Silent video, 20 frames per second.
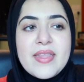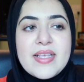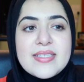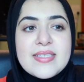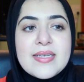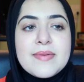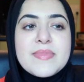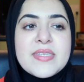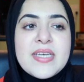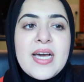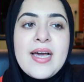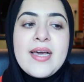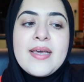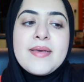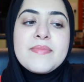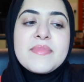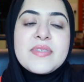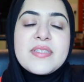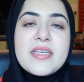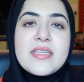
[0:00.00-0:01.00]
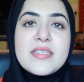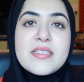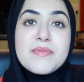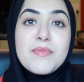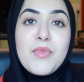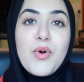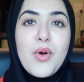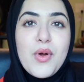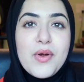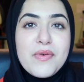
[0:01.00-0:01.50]
Sometimes
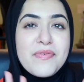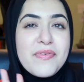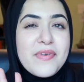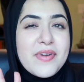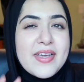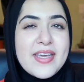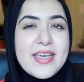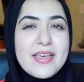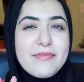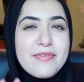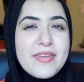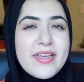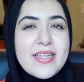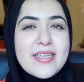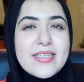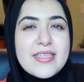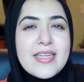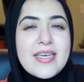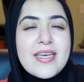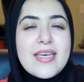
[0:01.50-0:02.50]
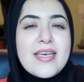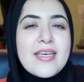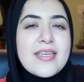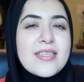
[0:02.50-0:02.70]
it's more forgiven,